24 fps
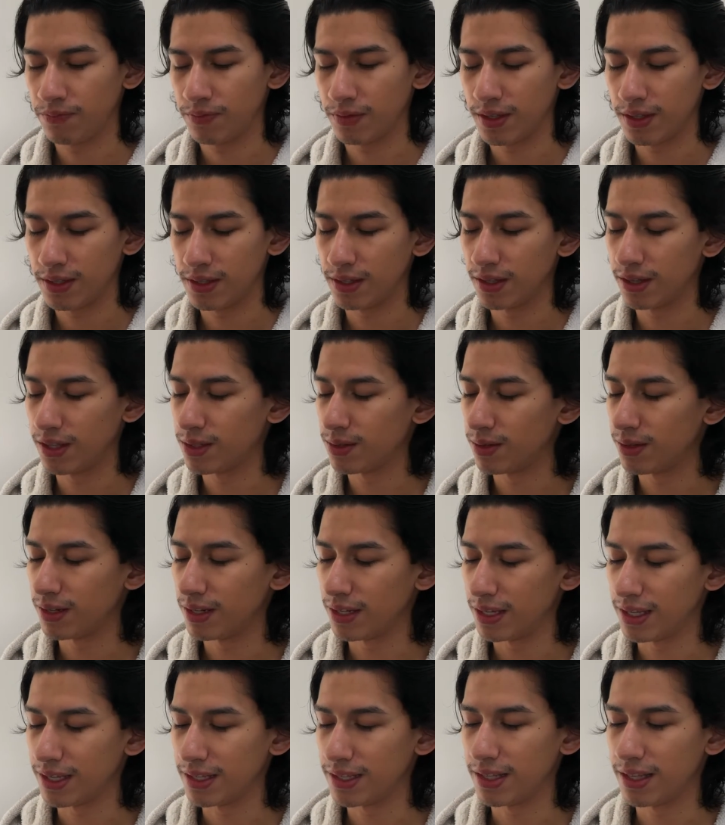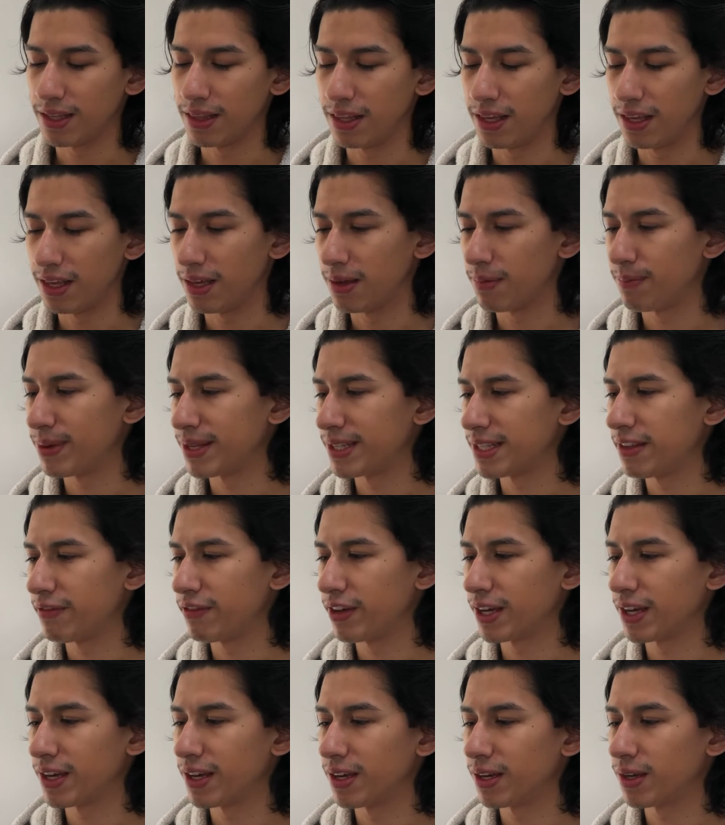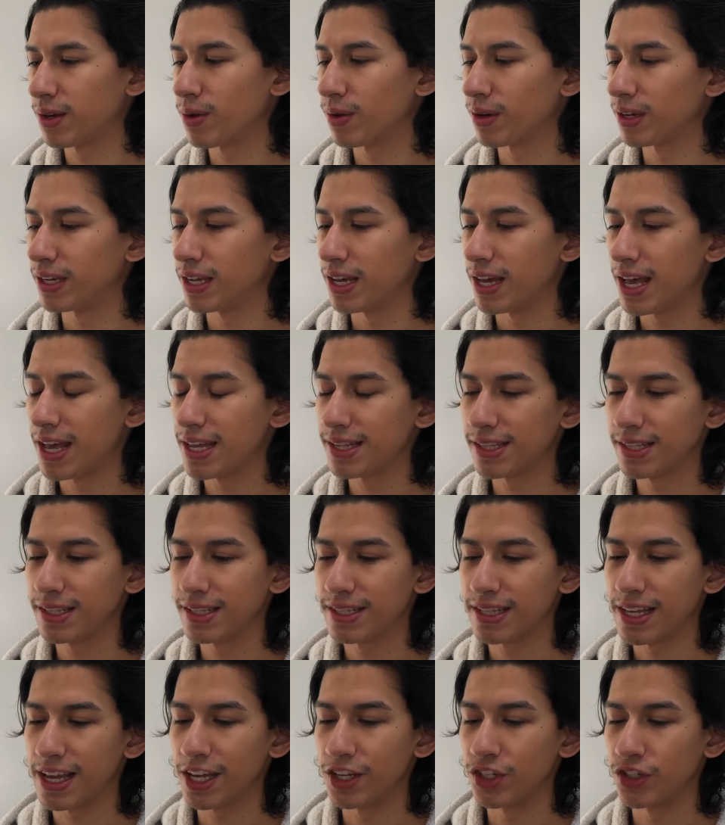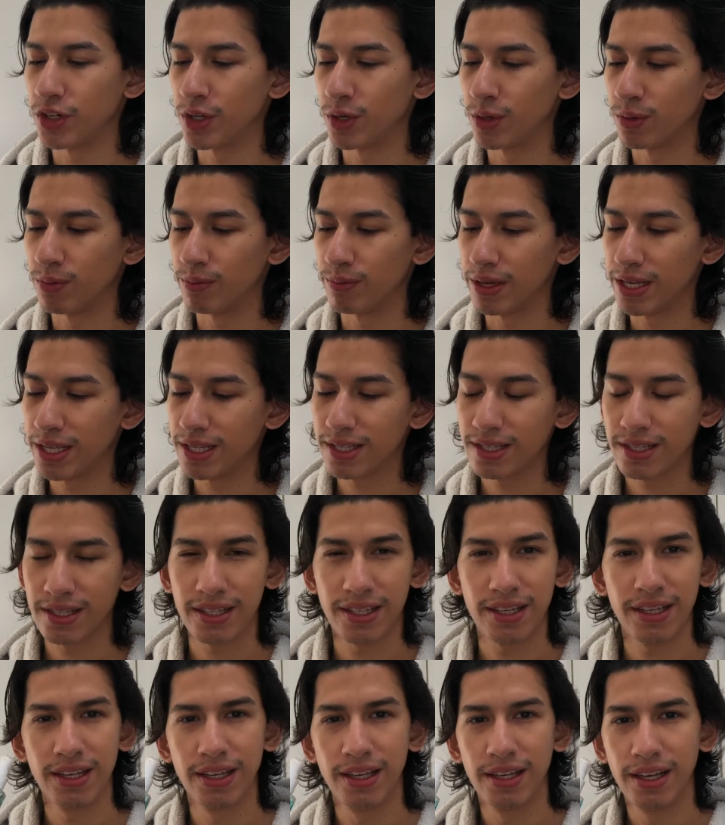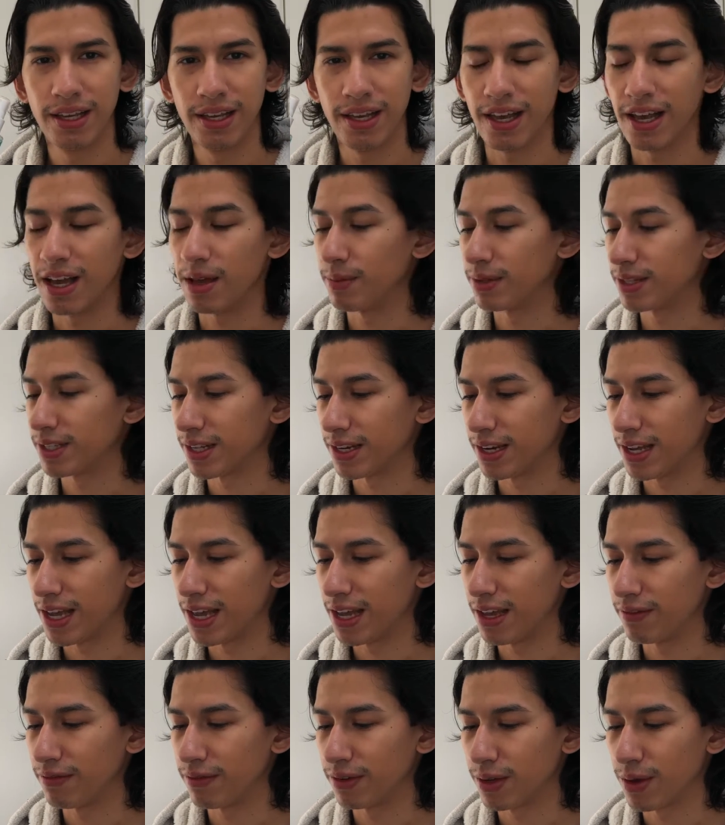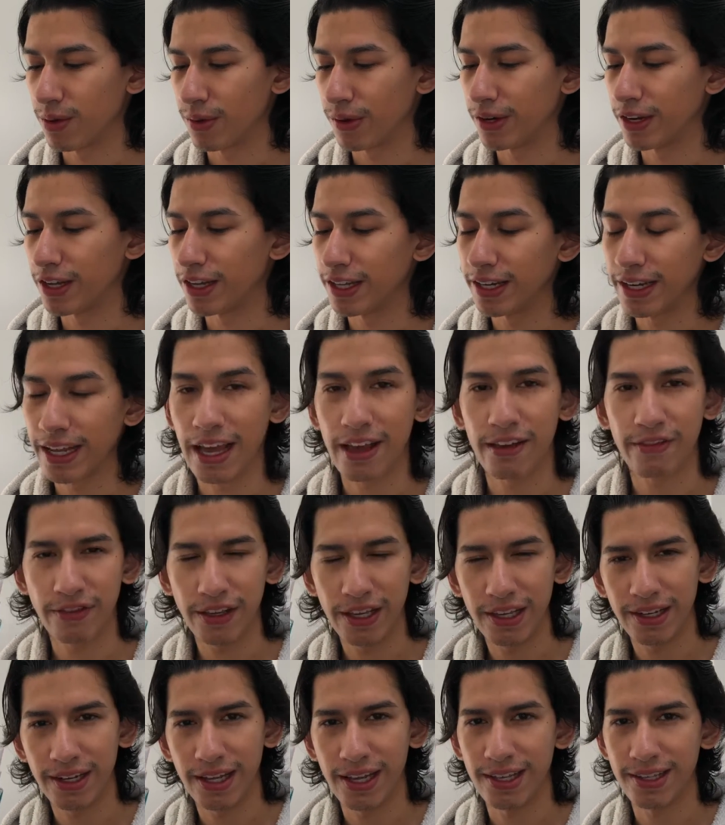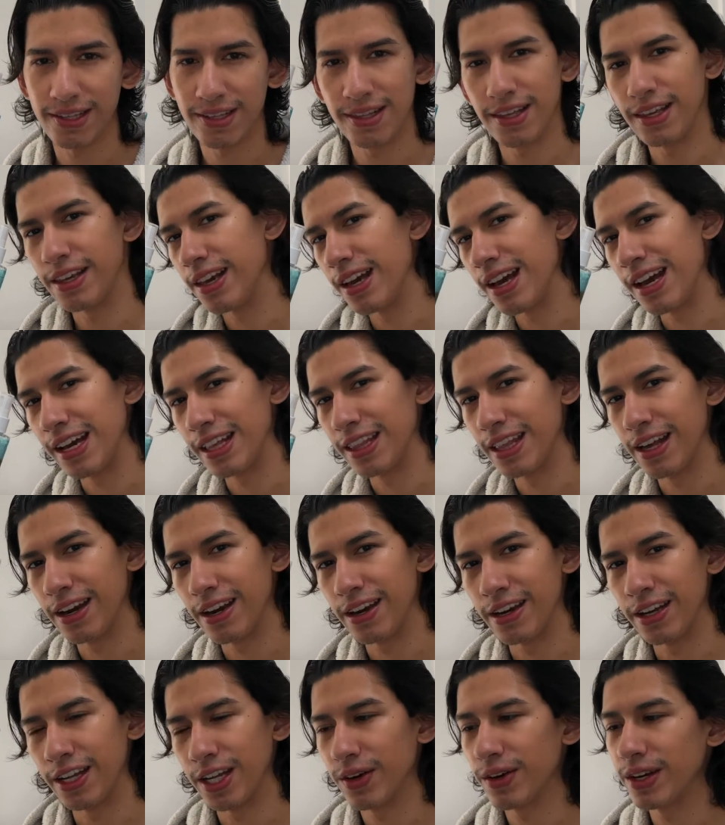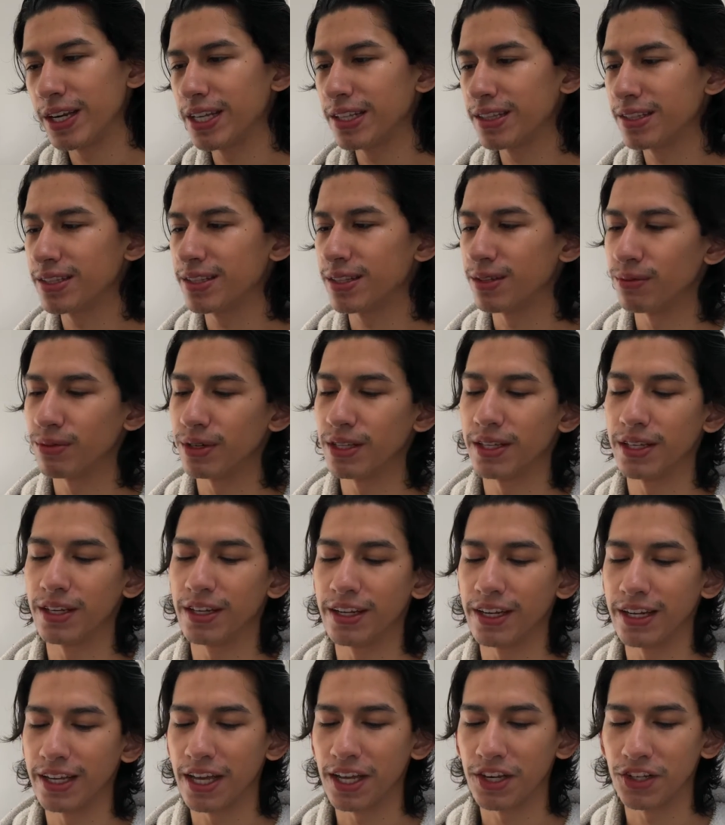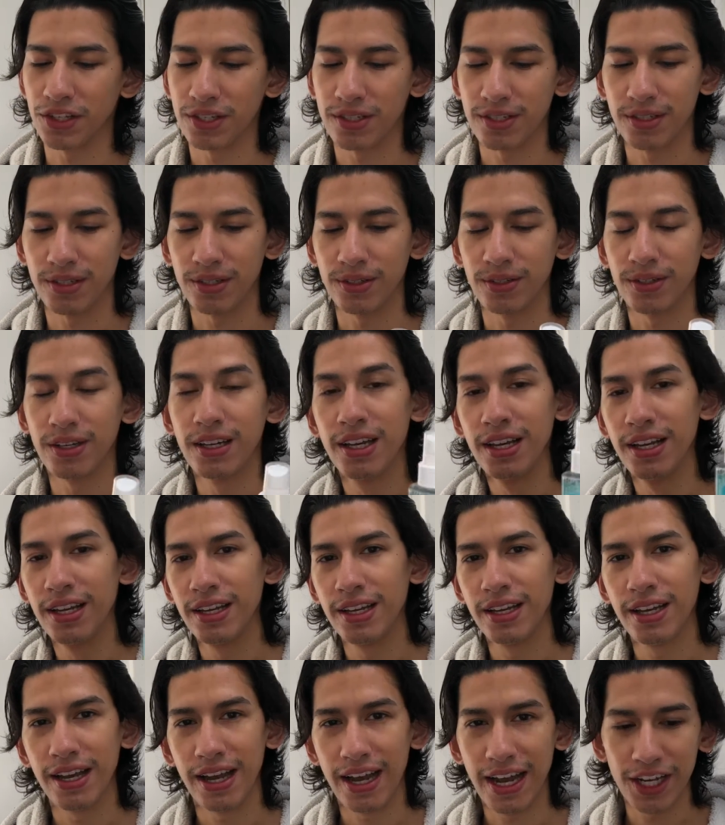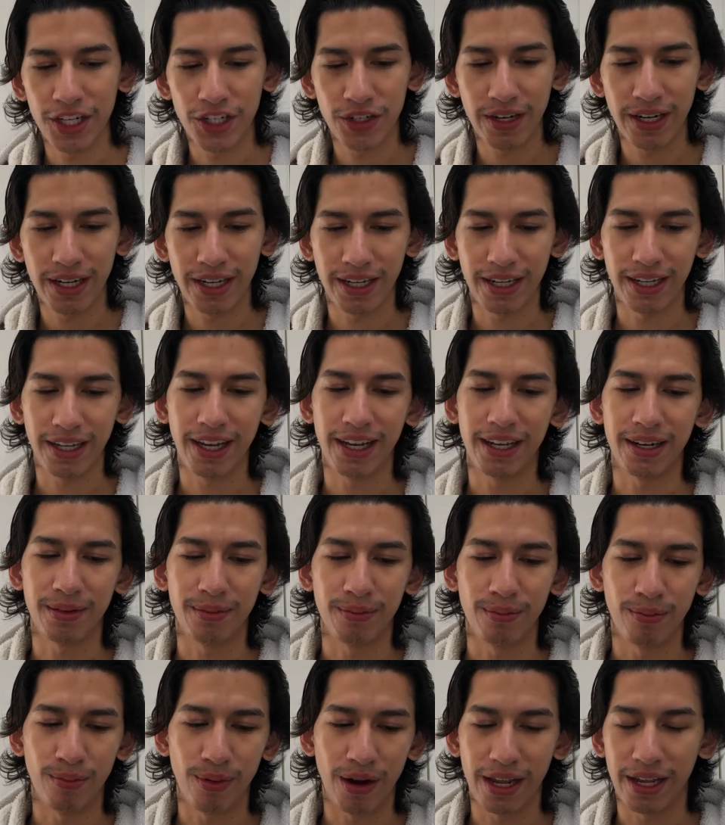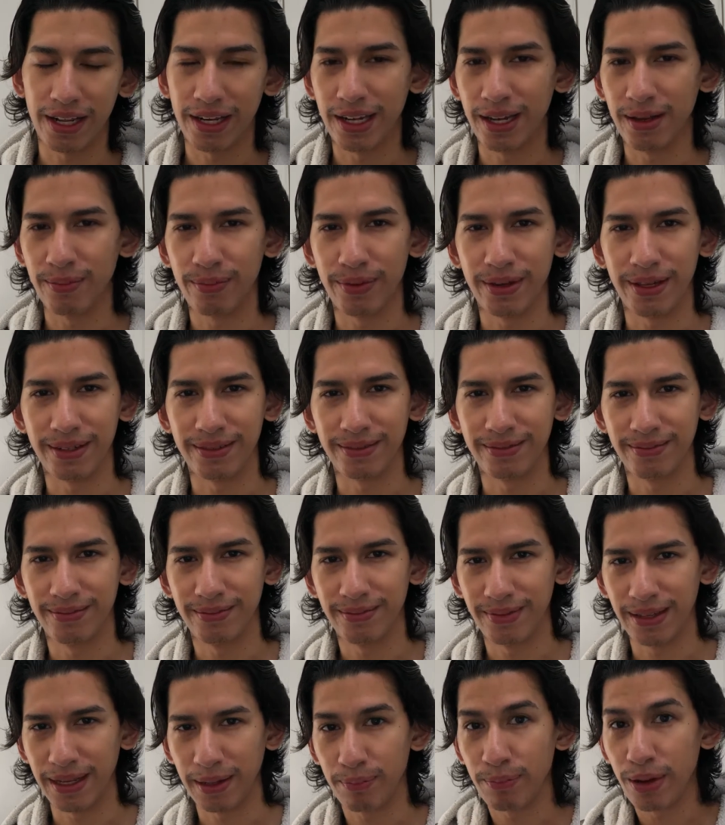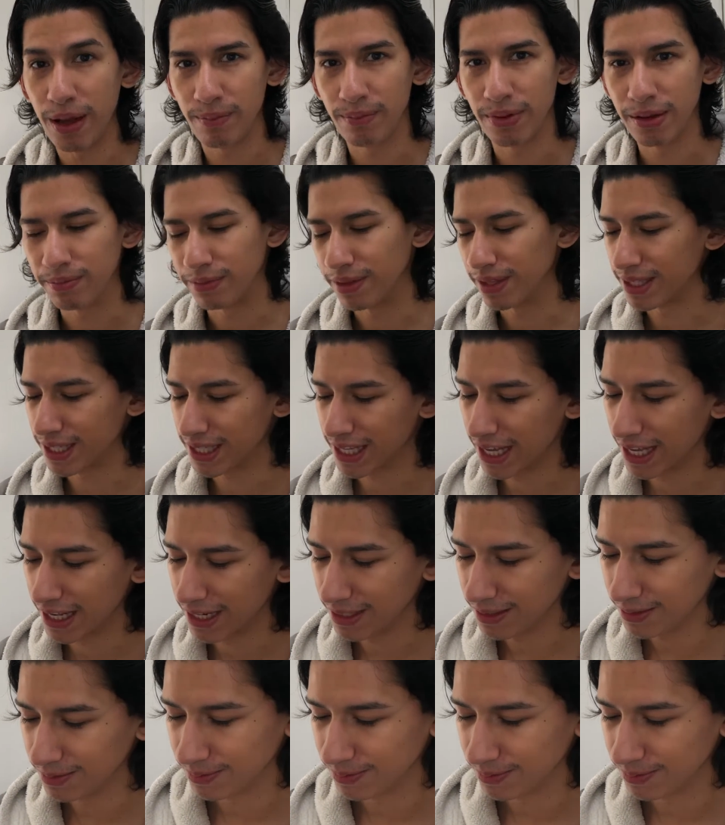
So this one is the Pacifica Coconut Essence Hydro Mist. It's going to have coconut and caffeine as the highlighted ingredients, so really good again just to hydrate and kind of brighten up and like pump up the skin.